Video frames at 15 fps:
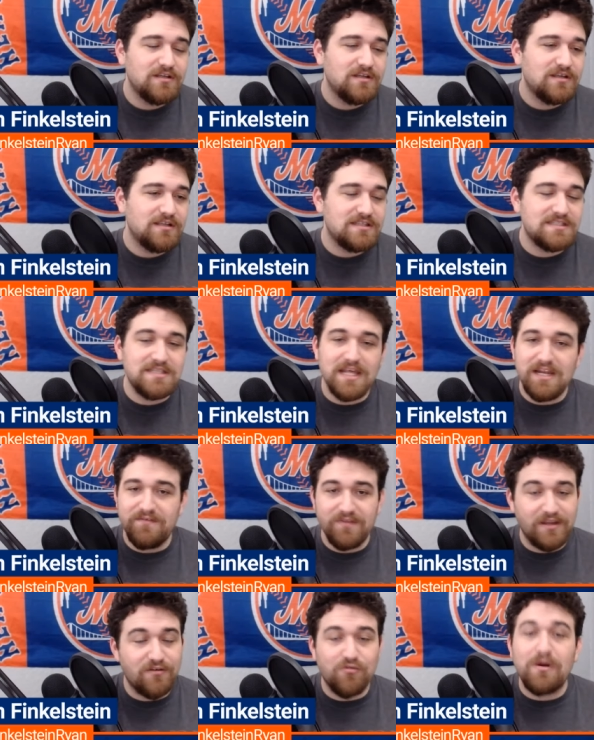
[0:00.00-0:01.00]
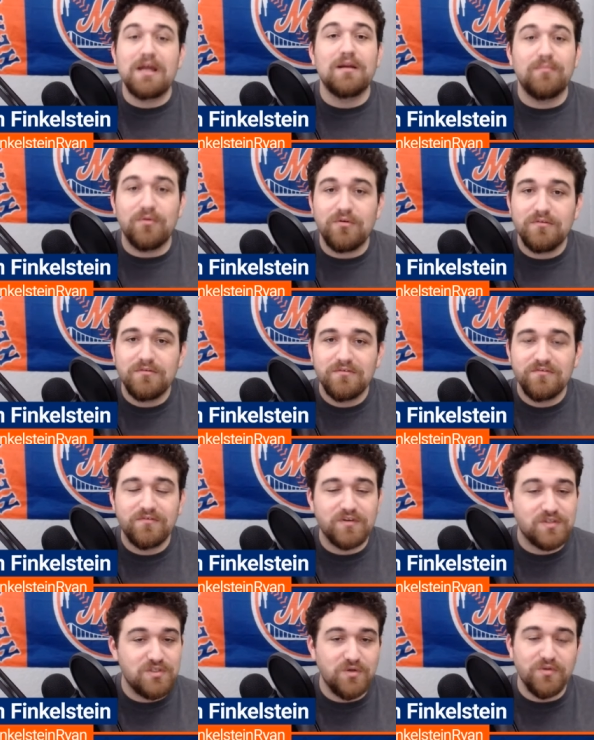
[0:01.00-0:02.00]
instead of incredible
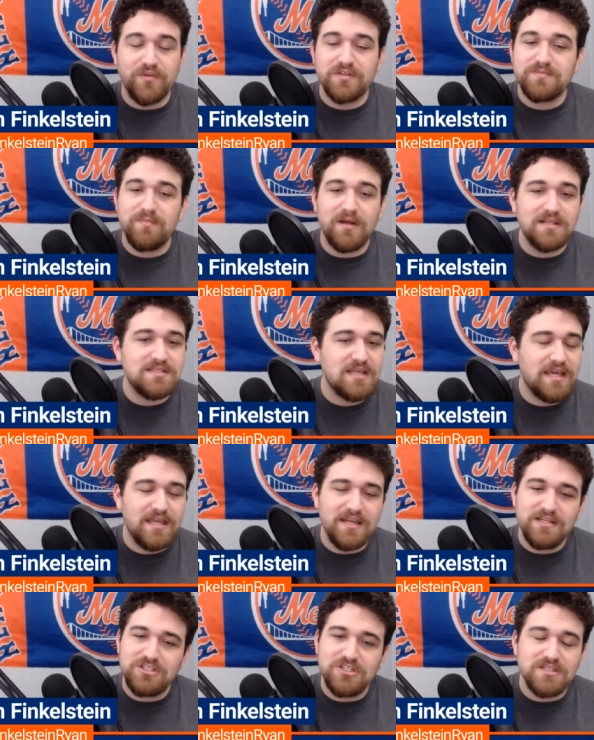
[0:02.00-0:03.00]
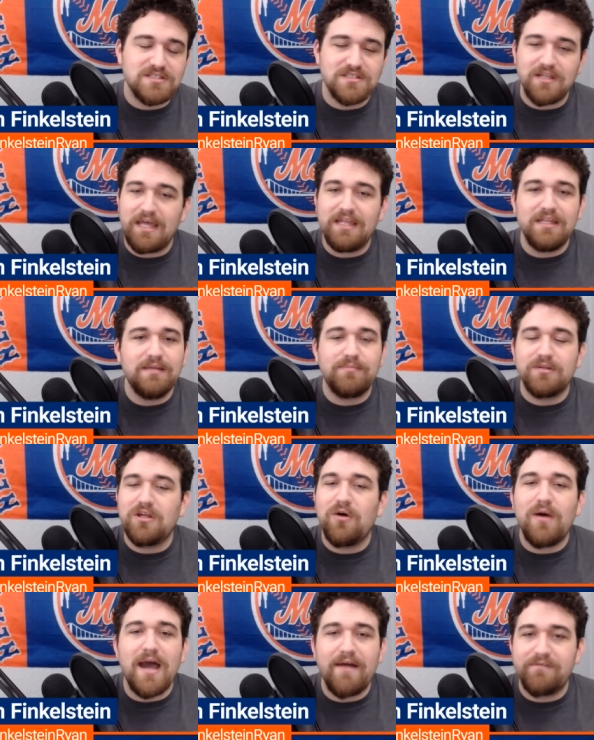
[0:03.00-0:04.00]
for 2 of those months, and it's just slightly
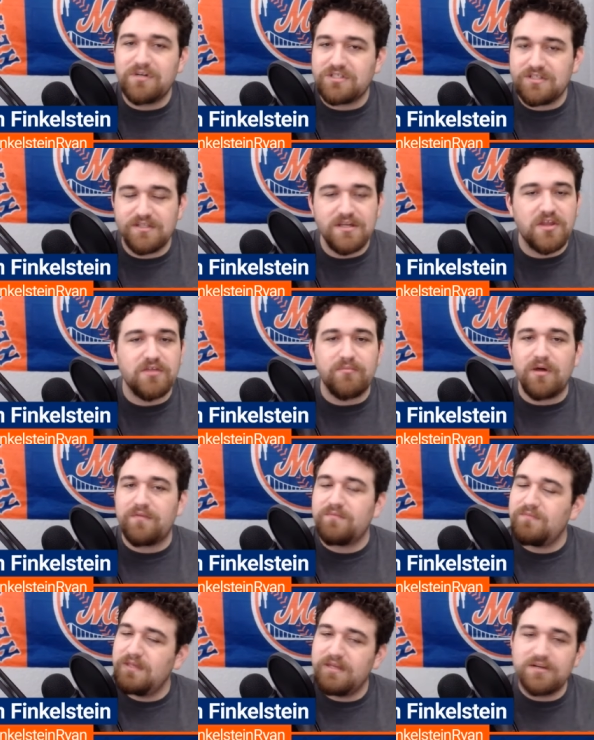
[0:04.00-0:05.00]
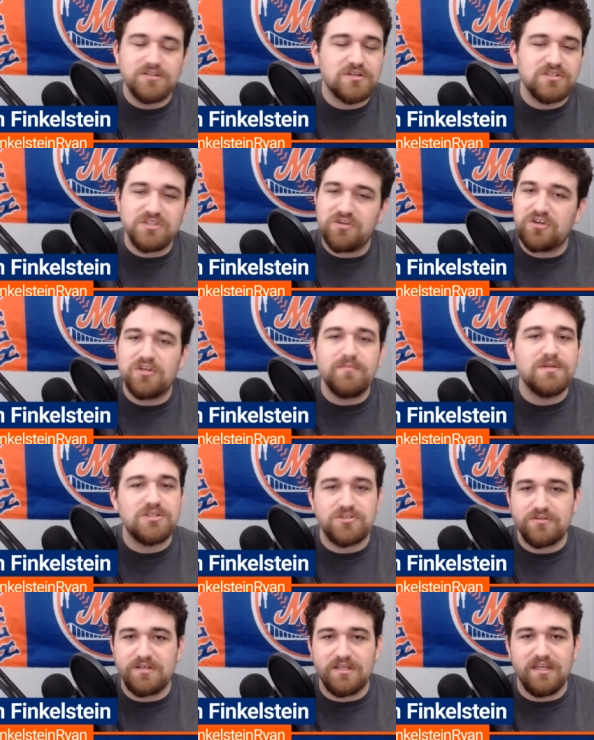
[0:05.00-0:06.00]
below average in the other month. Hitters are still going to be
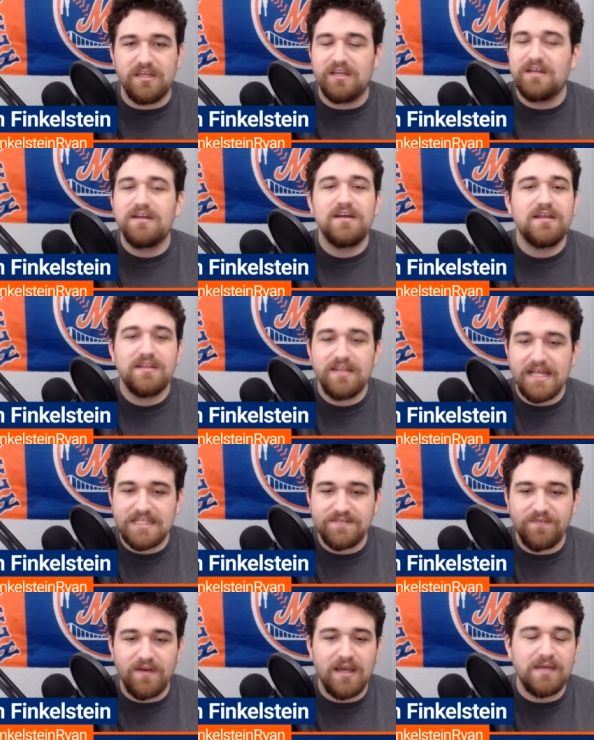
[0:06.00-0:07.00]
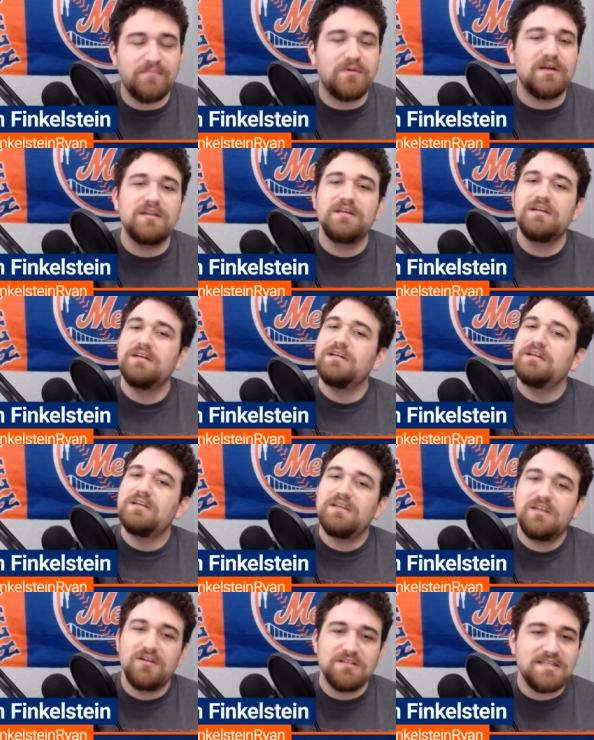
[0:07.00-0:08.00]
streaky. That's fine, but
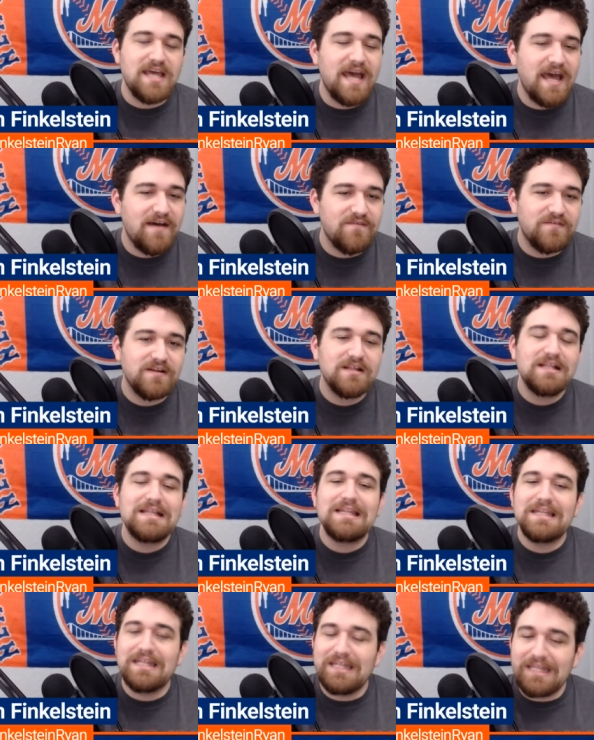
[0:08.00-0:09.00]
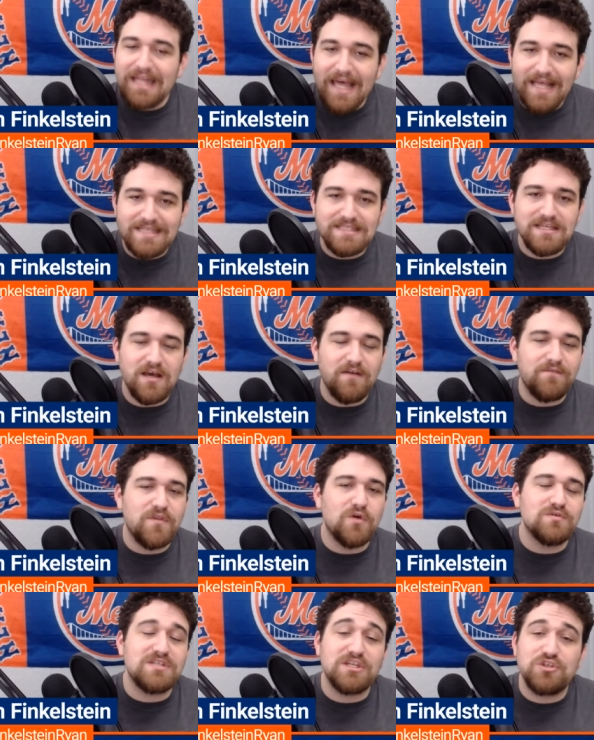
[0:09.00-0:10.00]
to have less of
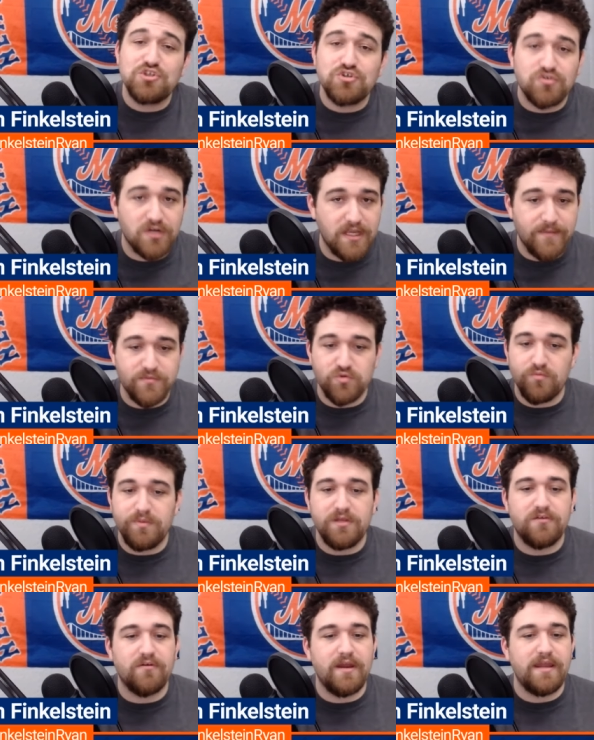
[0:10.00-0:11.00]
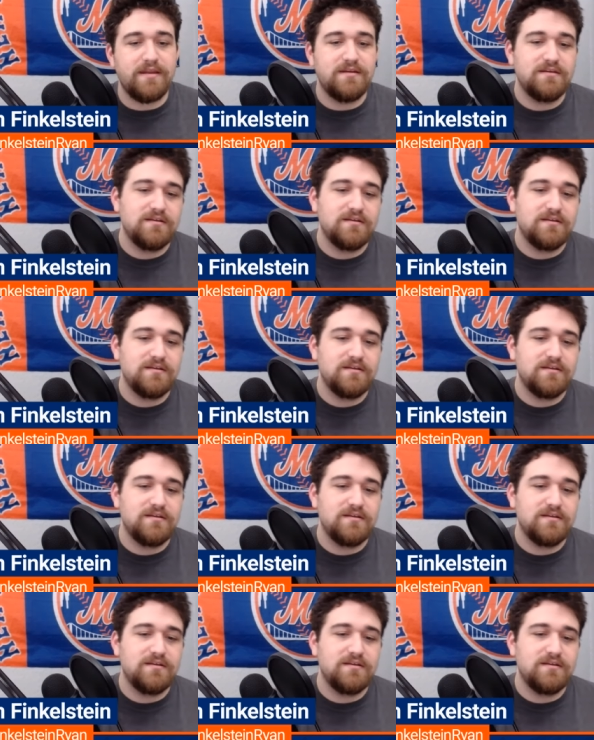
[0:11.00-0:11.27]
those extremes would be great.